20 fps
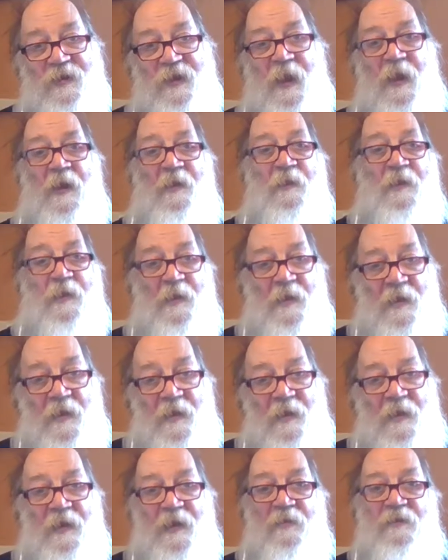out,
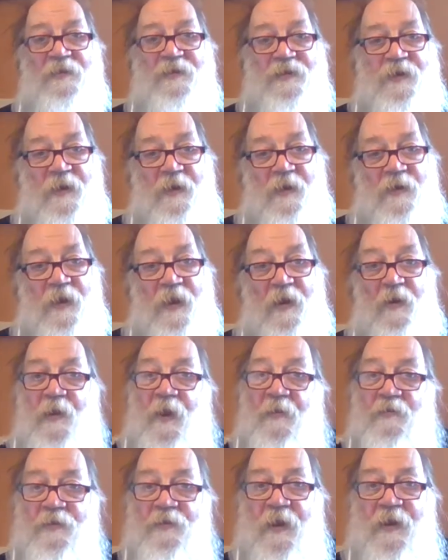it was still there.
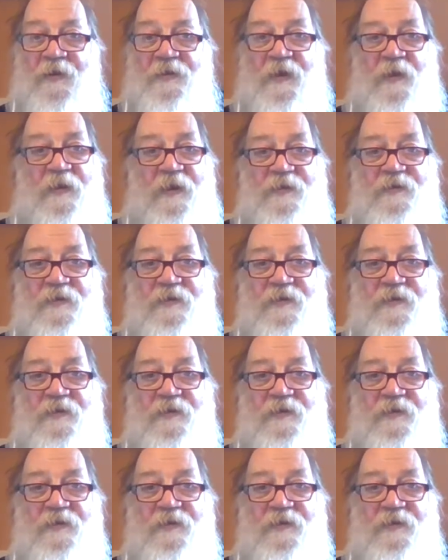And he said,